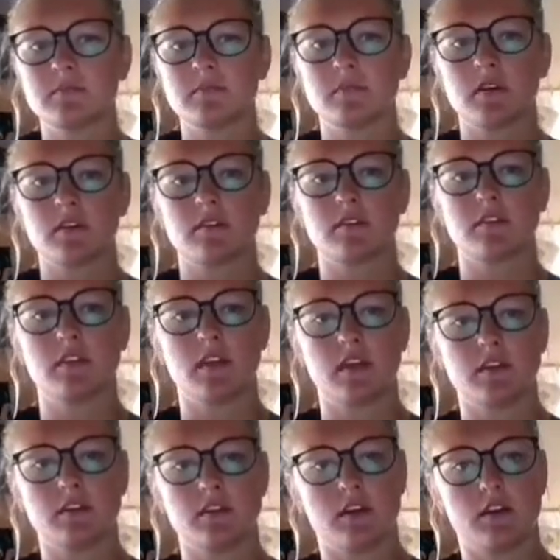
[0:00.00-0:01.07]

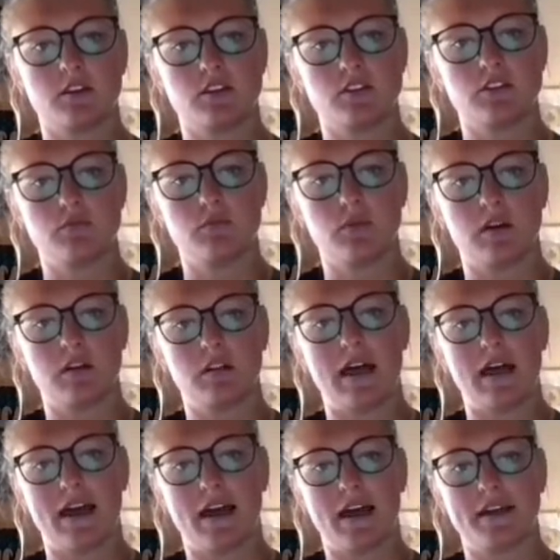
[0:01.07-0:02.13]
then you will
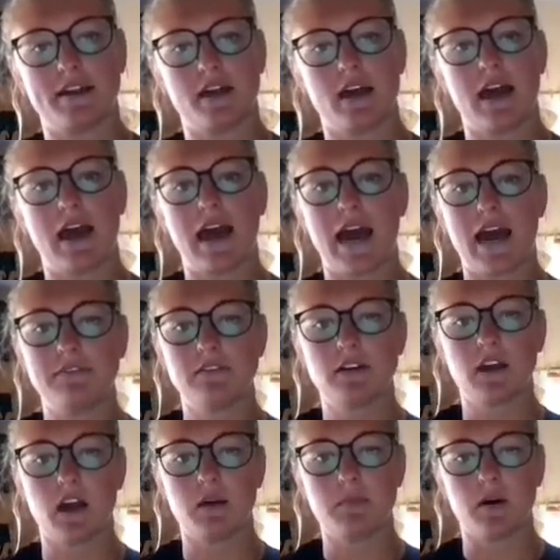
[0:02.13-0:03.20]
add half a
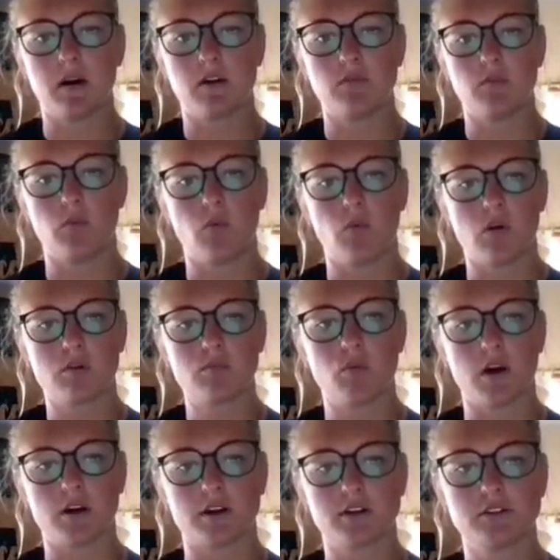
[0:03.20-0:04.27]
cup of warm
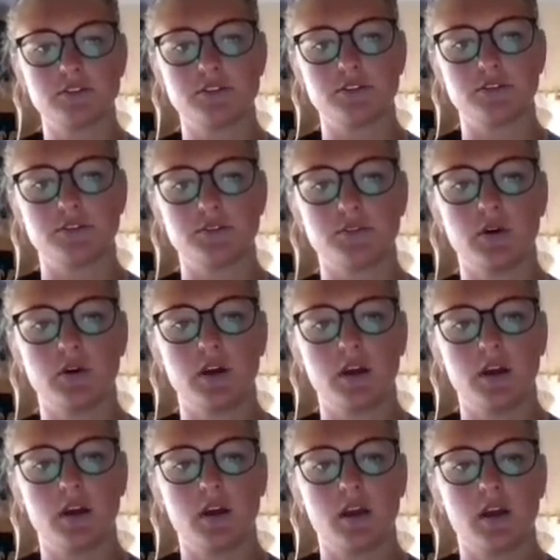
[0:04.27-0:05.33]
water to
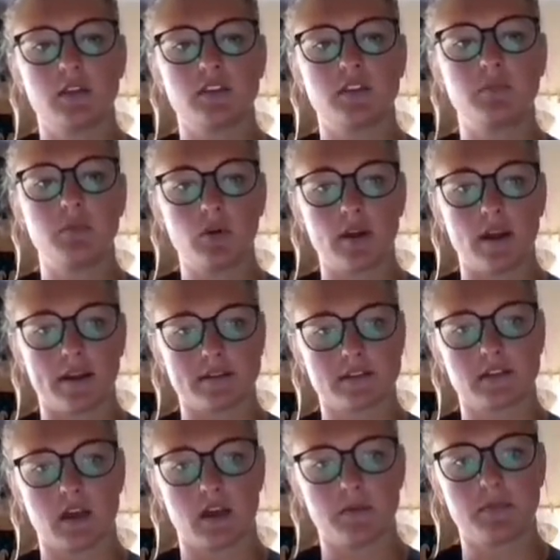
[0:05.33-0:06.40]
the borax
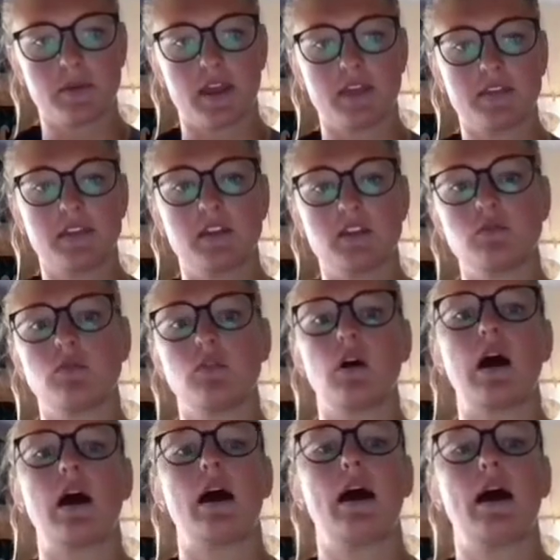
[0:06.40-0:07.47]
cup, and then you will
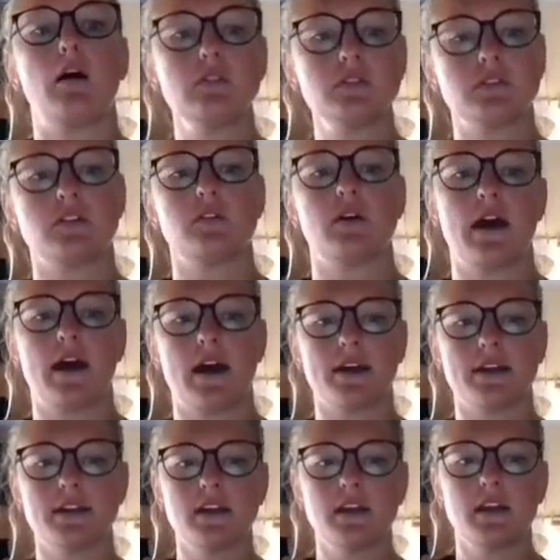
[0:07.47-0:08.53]
also
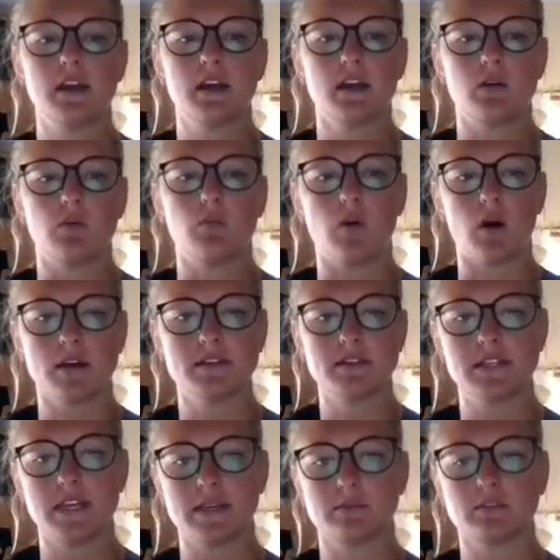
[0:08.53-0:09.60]
add 1
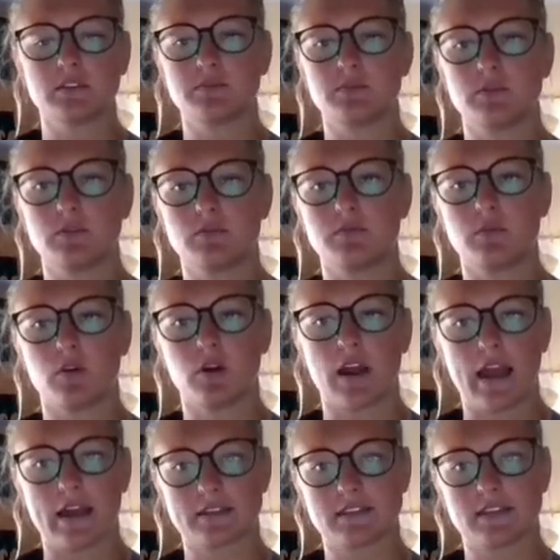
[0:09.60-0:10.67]
tablespoon of
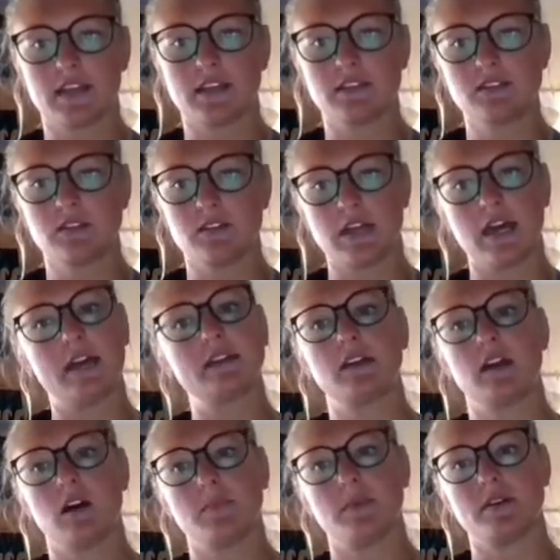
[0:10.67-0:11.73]
borax into that
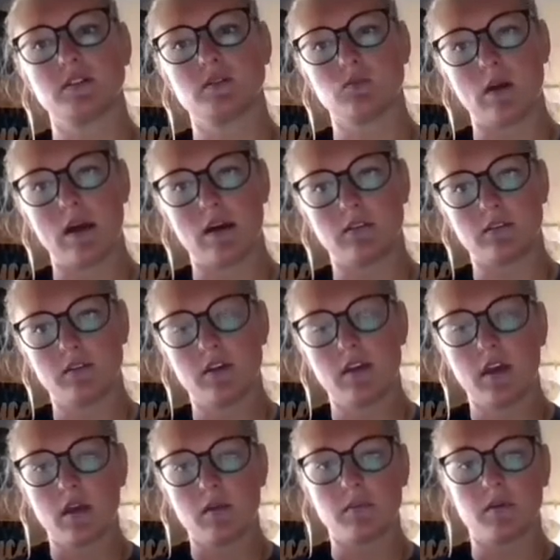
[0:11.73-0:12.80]
cup as well.
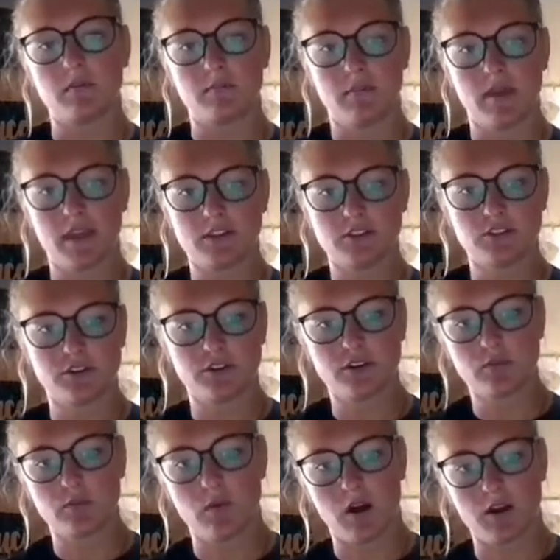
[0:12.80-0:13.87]
But make sure your
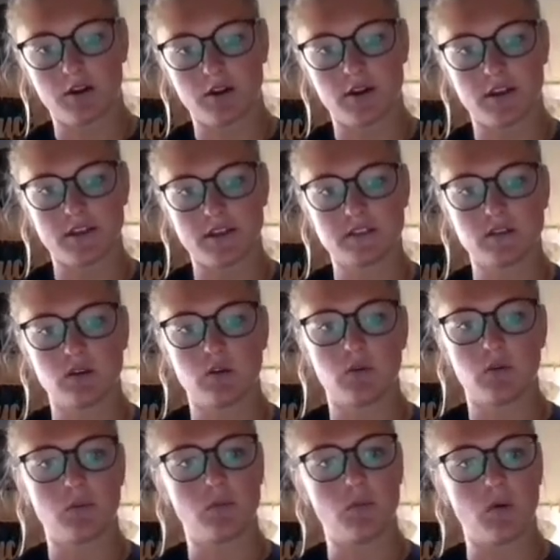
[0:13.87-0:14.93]
water is
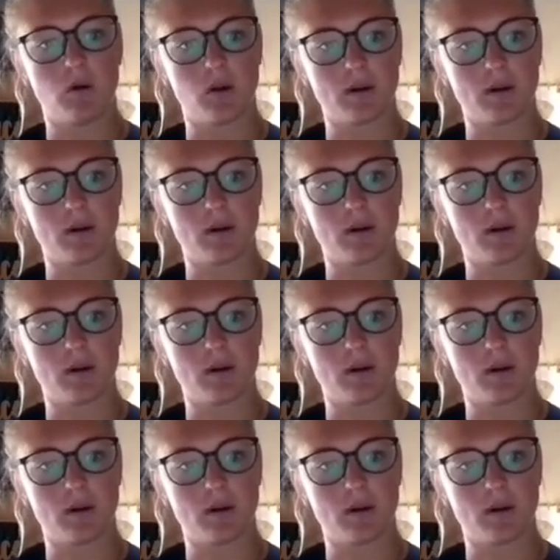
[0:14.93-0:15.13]
warm.